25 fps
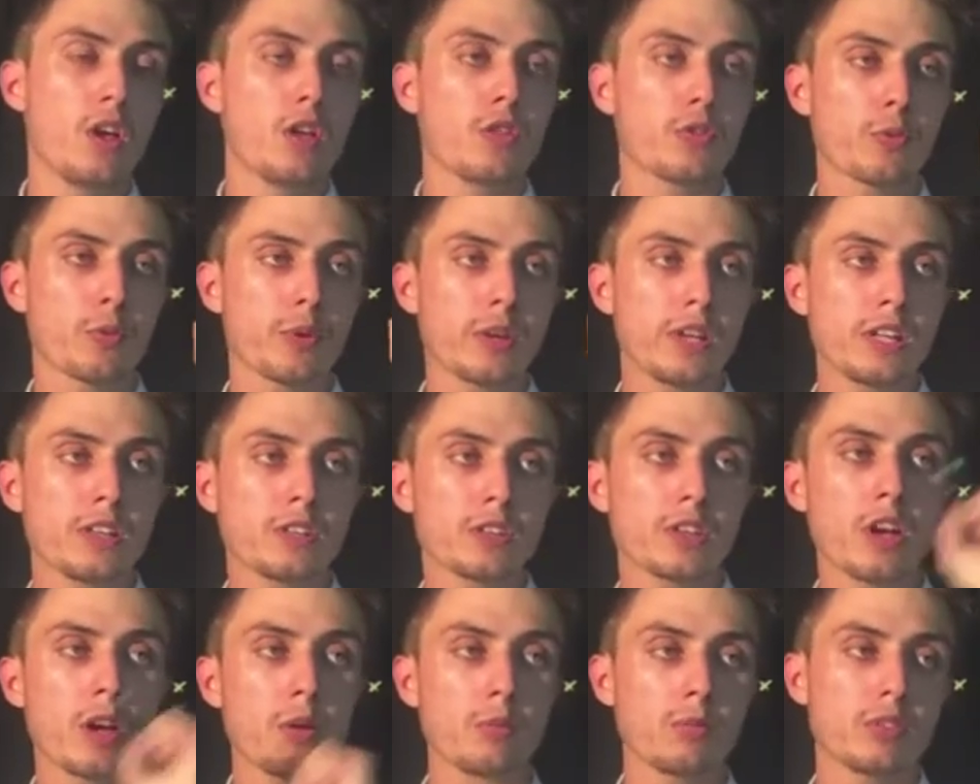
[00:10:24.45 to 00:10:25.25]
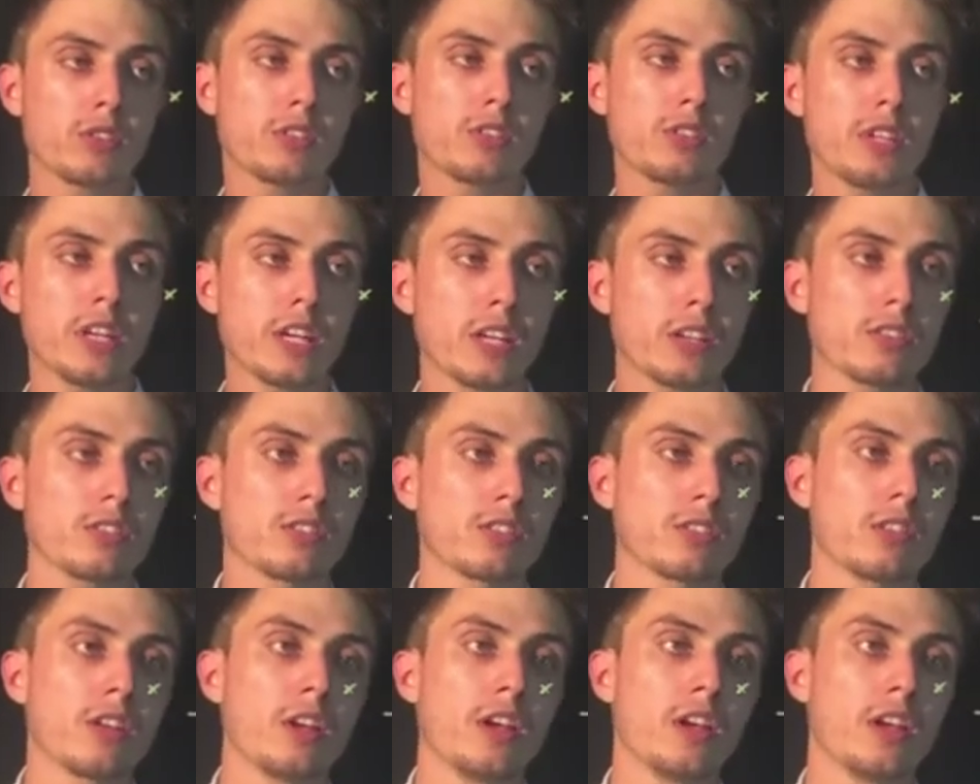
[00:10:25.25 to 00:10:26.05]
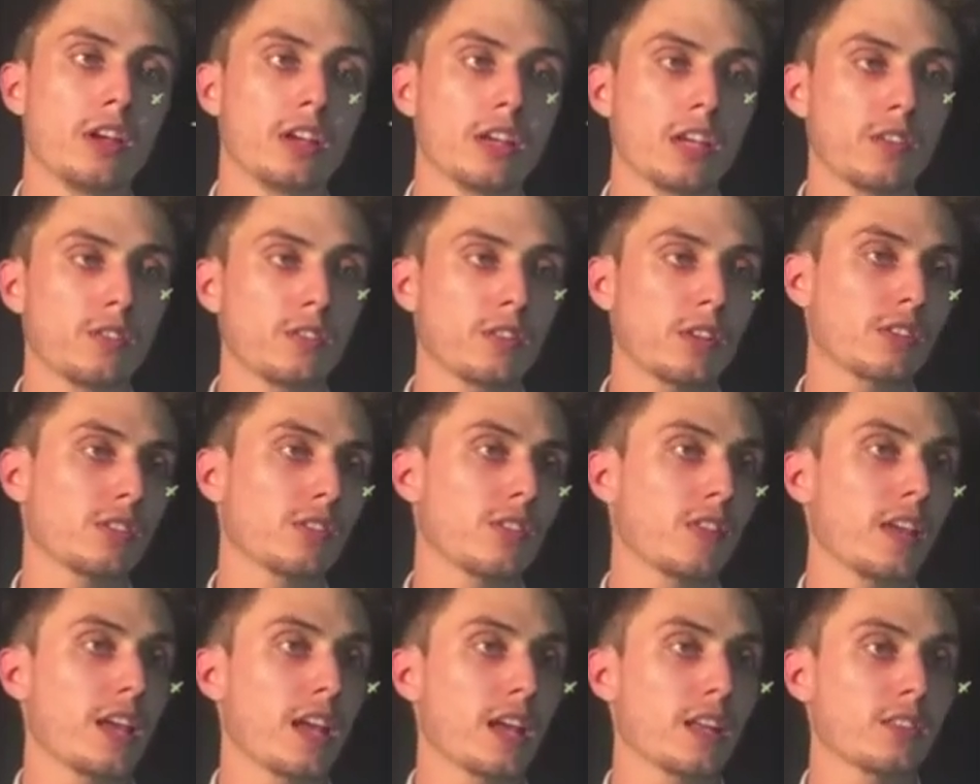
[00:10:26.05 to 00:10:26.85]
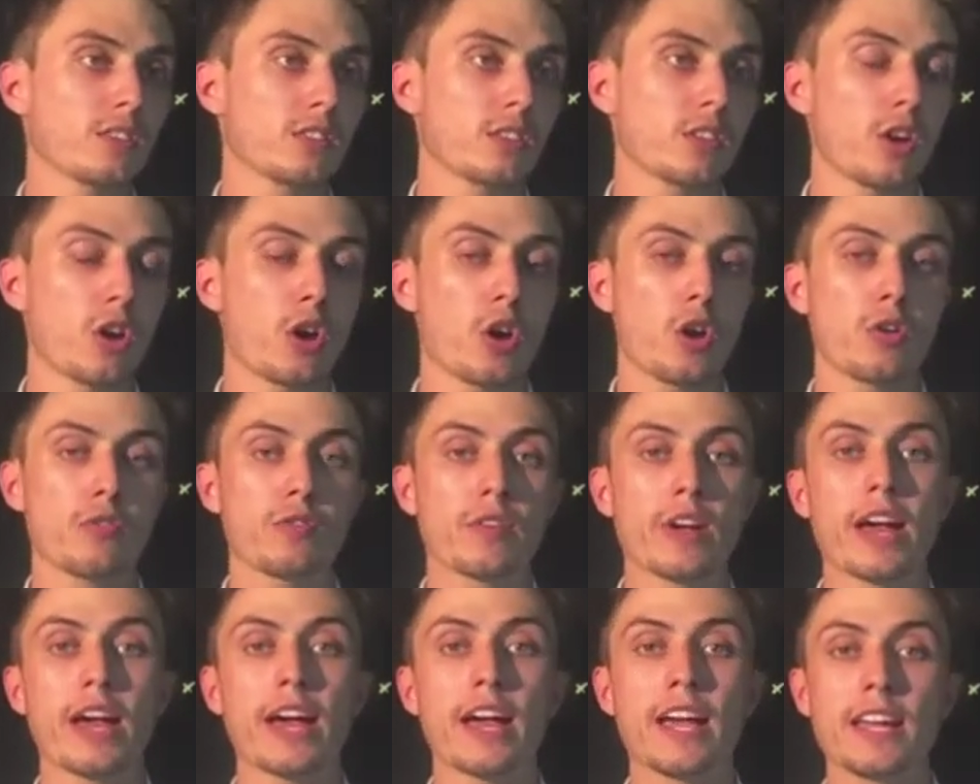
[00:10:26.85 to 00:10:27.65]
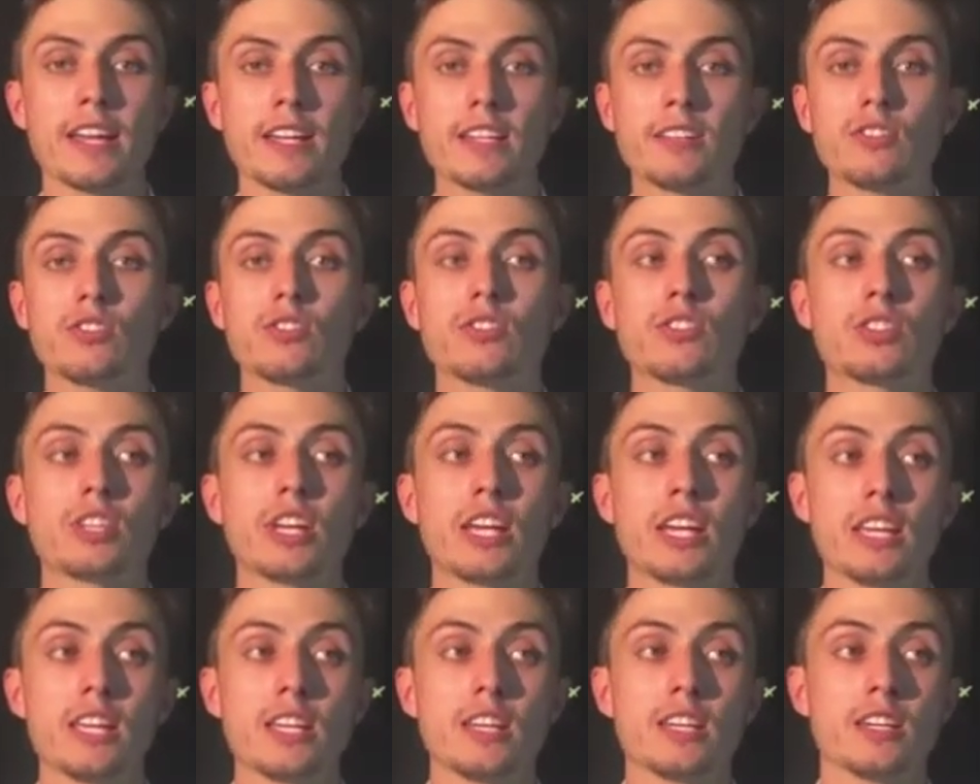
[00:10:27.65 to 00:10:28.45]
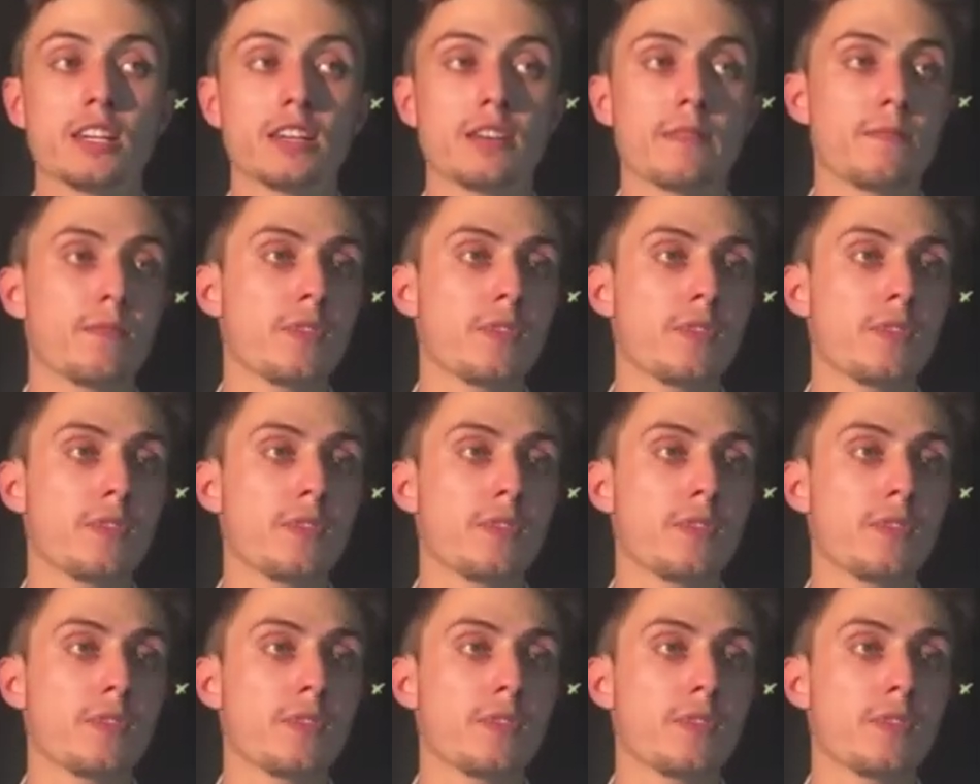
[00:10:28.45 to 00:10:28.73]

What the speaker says: 3 times 6 gives us the answer of 18.